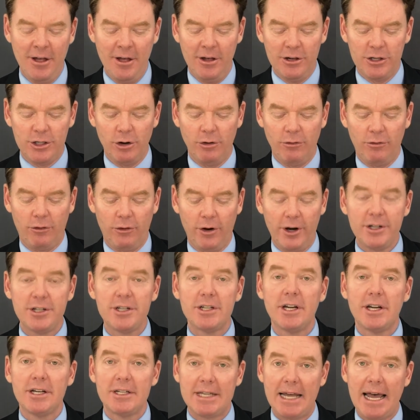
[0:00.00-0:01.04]
So for
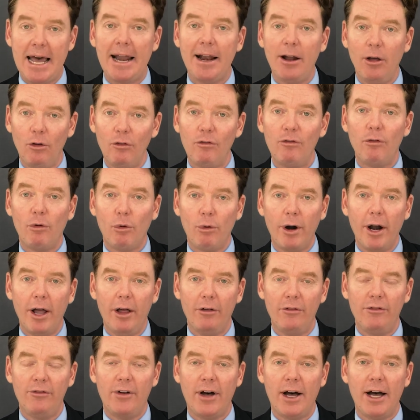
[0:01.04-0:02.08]
instance, at L4,
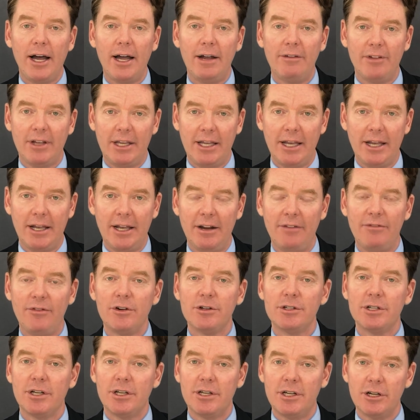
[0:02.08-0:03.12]
L5 again, if
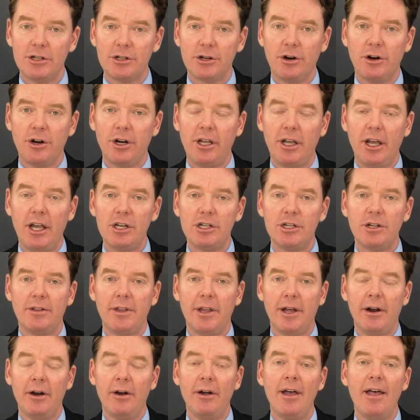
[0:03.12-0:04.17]
there's a disc herniation
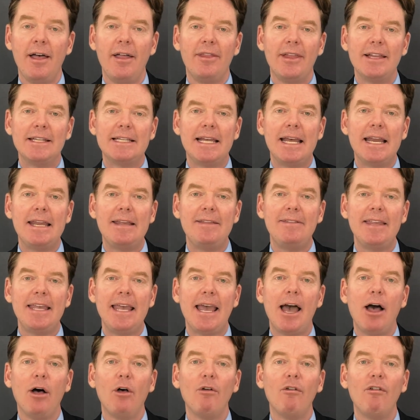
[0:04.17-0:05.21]
there that's hitting the
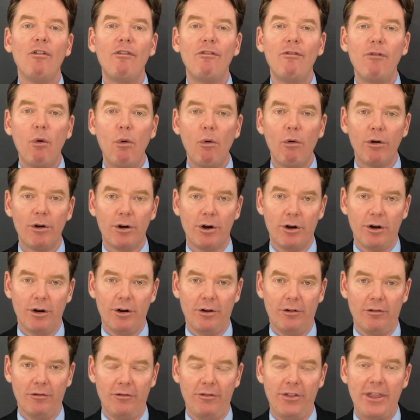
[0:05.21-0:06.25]
L4 nerve,